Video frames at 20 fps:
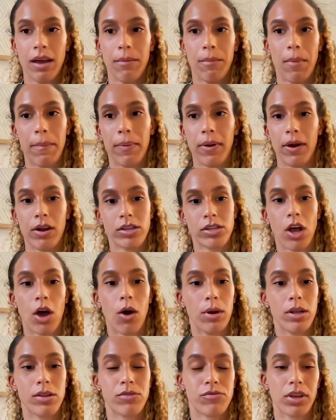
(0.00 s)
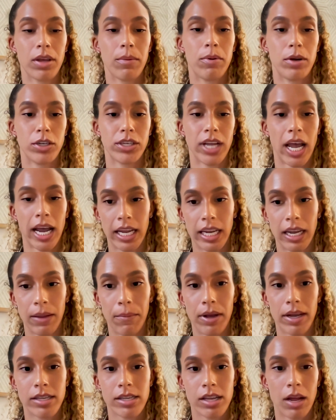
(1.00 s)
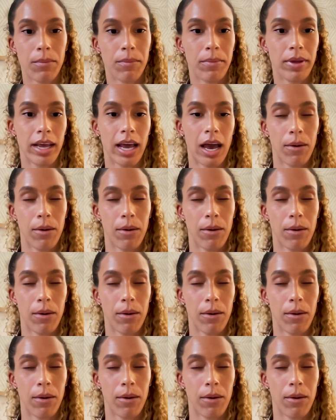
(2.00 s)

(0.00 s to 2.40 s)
My parents always really pushed academics on me.